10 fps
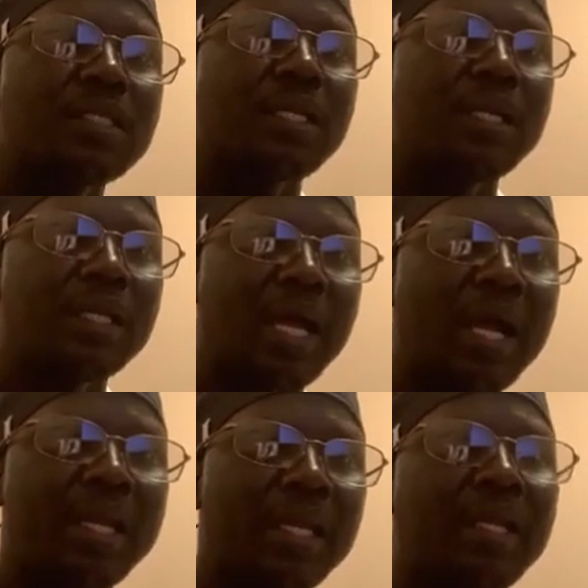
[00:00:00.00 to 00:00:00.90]
take a
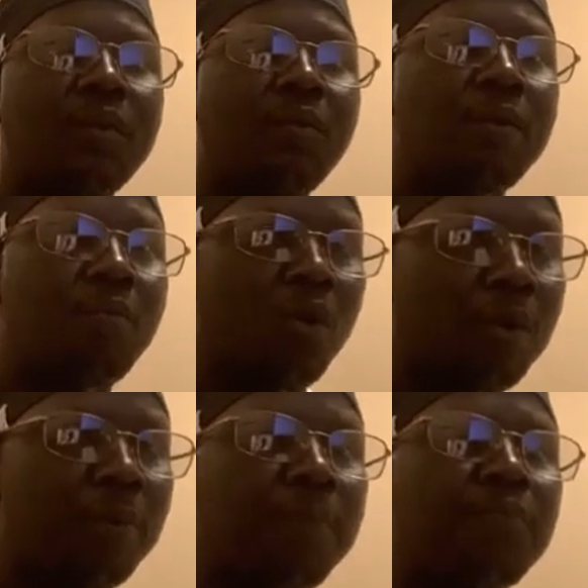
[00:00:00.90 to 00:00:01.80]
na can we
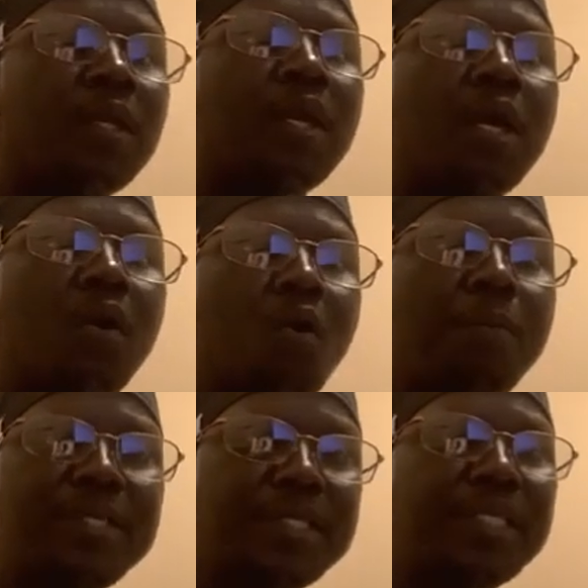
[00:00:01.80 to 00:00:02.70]
mourn. O
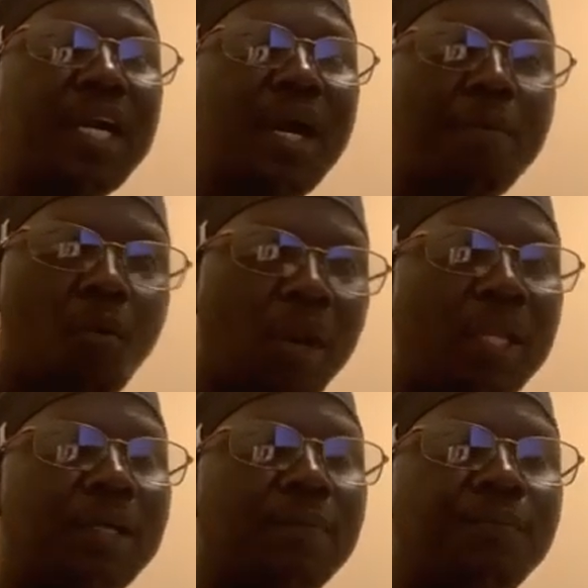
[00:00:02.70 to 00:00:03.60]
Michi cover
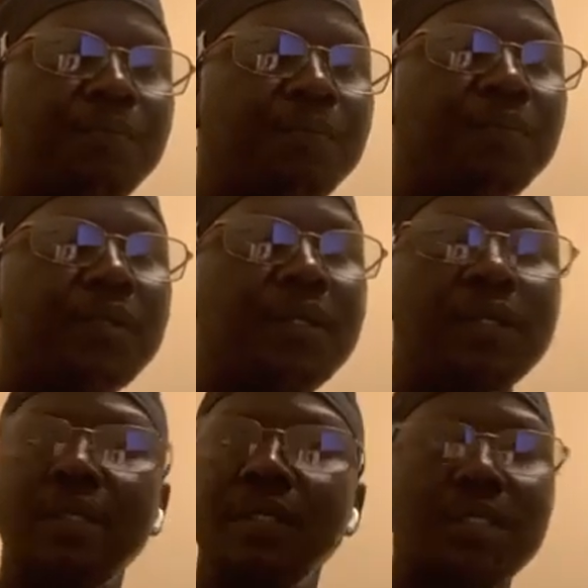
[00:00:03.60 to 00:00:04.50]
wallet.
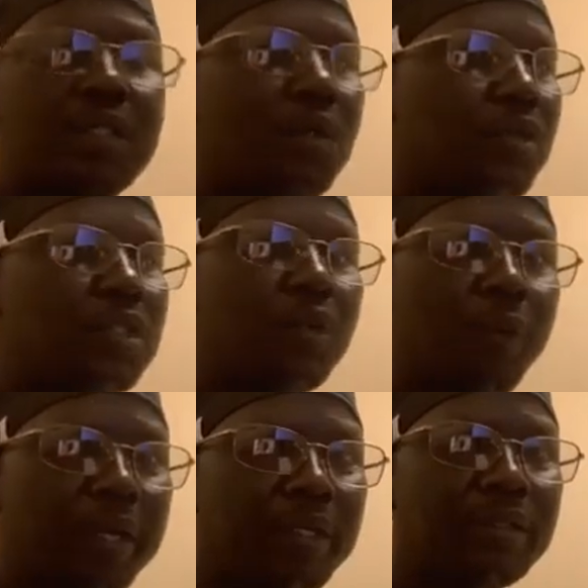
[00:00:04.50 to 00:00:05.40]
She would gin
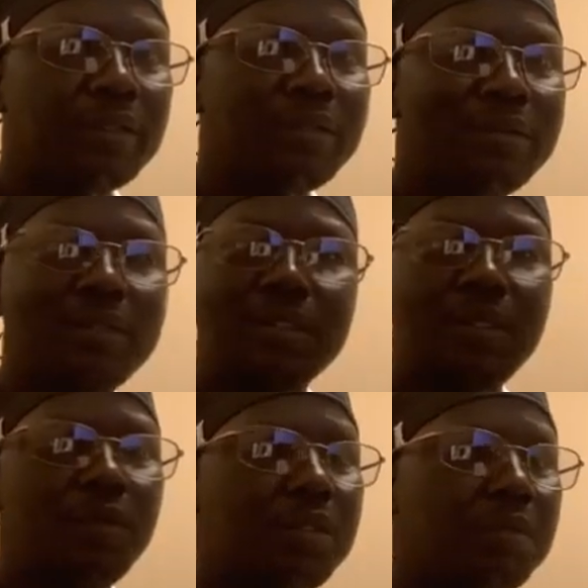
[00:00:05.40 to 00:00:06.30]
weak,
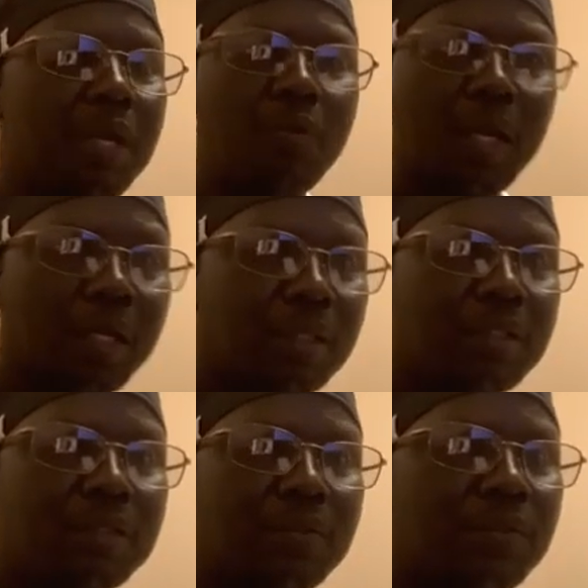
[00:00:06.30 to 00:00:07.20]
she would gin dull,
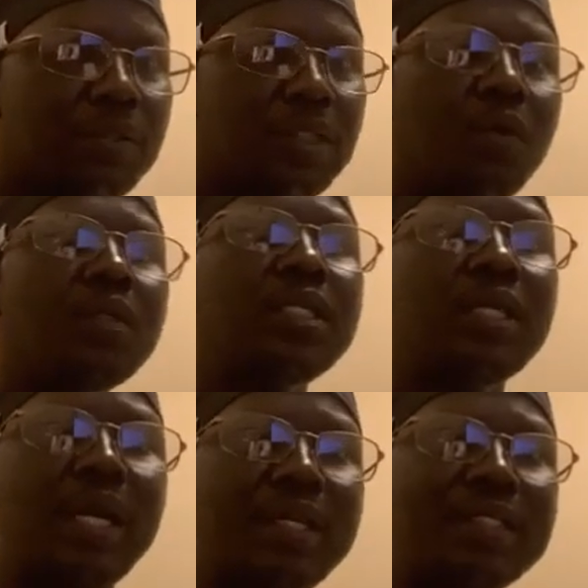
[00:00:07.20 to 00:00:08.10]
she would
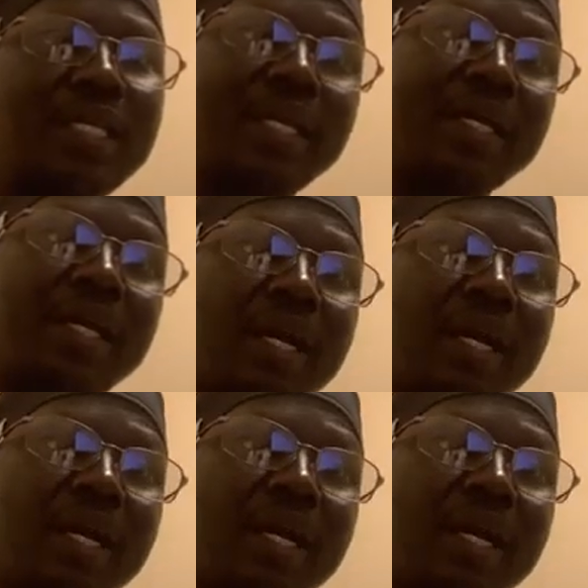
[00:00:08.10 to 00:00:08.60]
you not check a